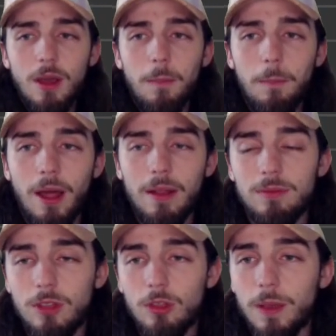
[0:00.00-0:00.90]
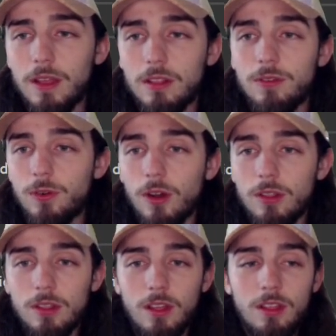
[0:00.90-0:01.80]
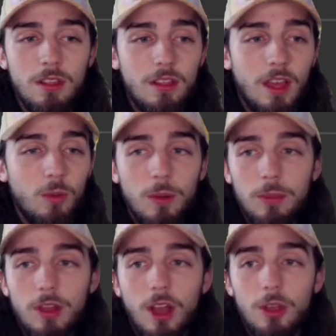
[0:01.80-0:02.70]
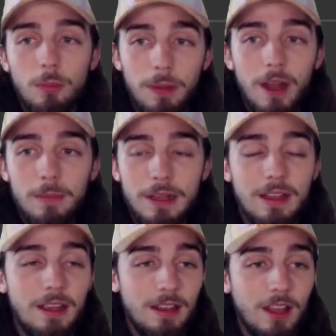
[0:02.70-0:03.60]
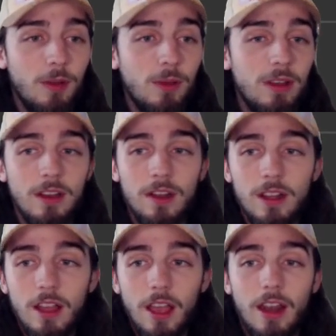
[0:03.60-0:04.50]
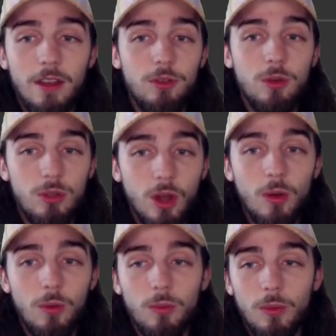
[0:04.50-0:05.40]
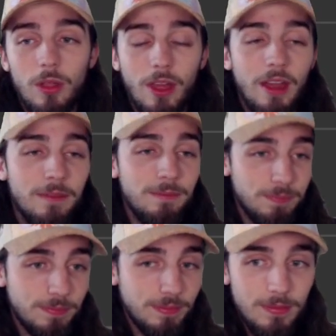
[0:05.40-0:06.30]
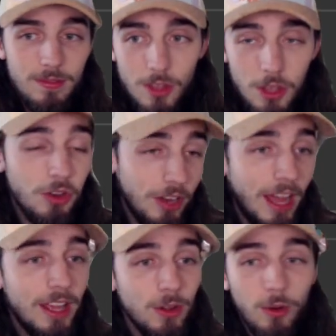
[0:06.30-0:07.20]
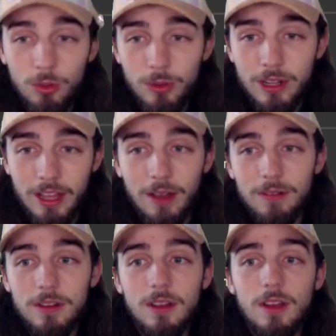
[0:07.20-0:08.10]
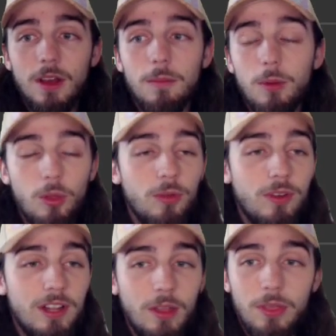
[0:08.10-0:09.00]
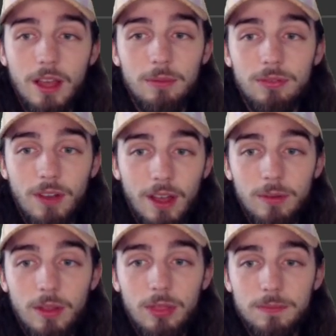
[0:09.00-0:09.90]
But this basically forces, this is saying, Whimsicott, you better be clicking Tailwind here. And if you don't, well then, you're dying or switching out. Both of which I think I'm fine with.